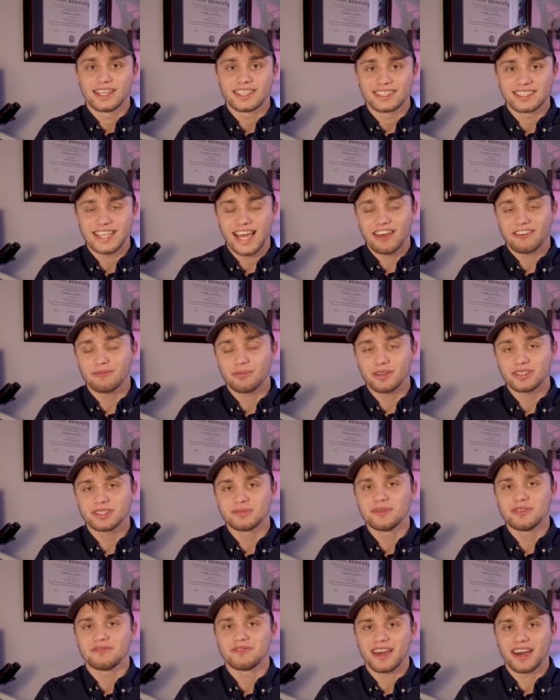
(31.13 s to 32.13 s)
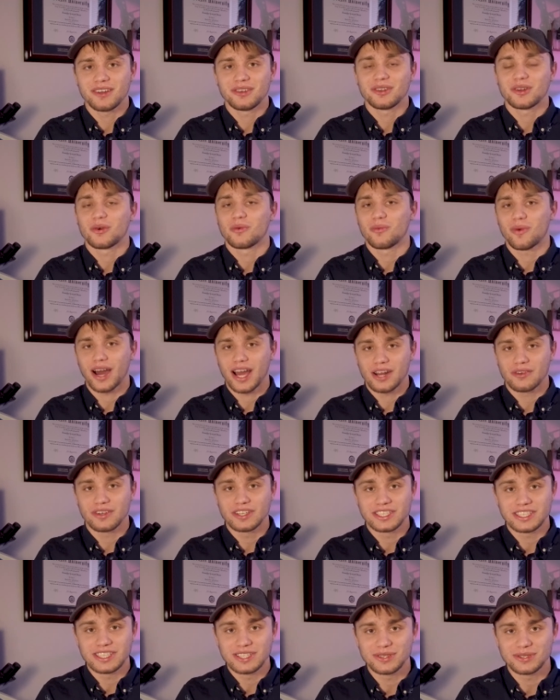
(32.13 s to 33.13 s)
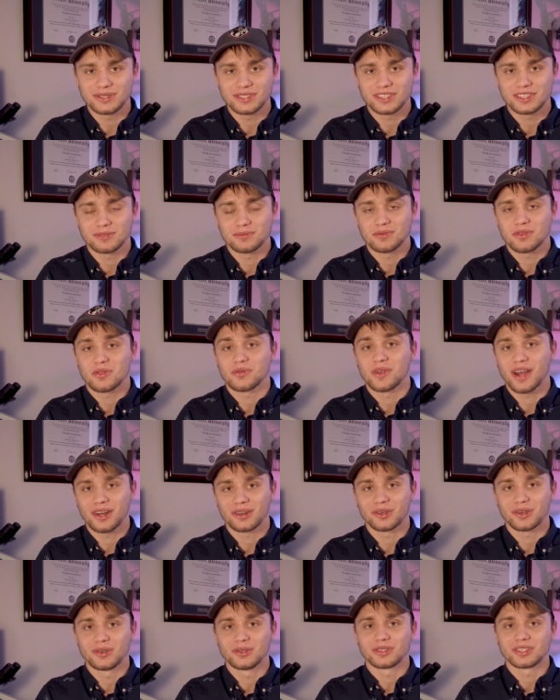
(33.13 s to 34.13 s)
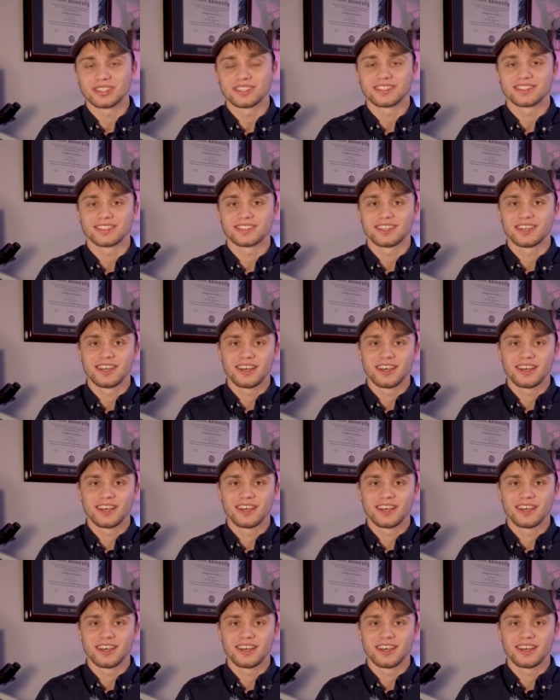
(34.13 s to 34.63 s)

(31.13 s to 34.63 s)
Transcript: Scaphopods can be found in a wide range of ecosystems throughout our oceans,